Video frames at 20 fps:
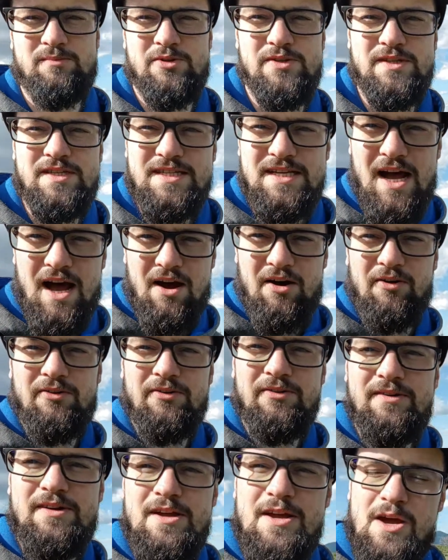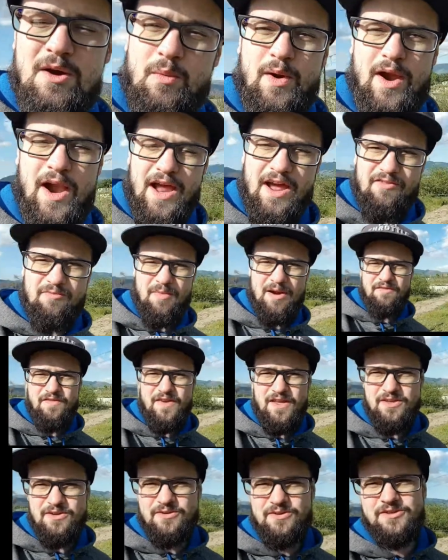Monção, where I have my
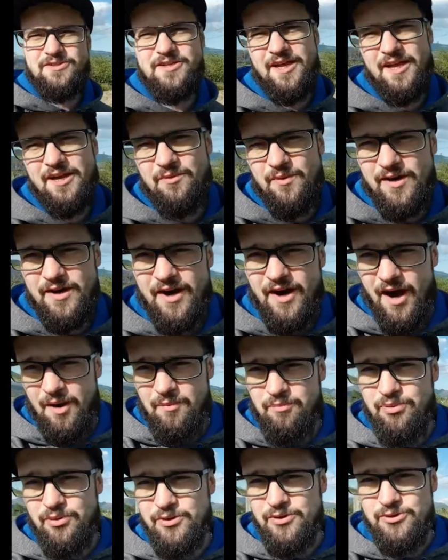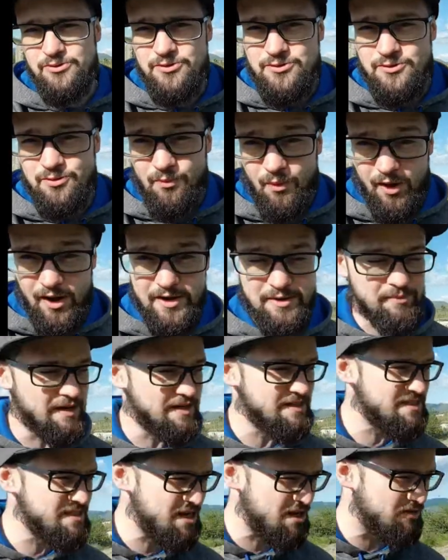vineyards and where I produce wine
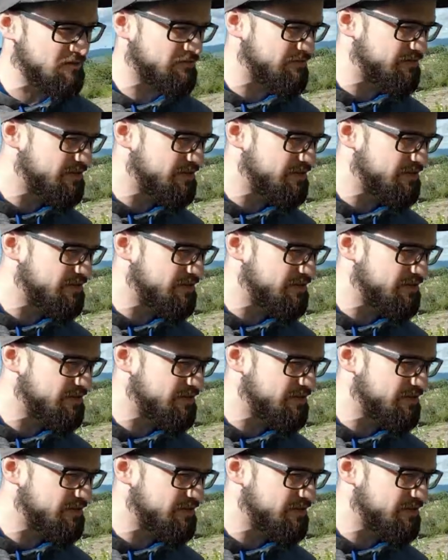myself.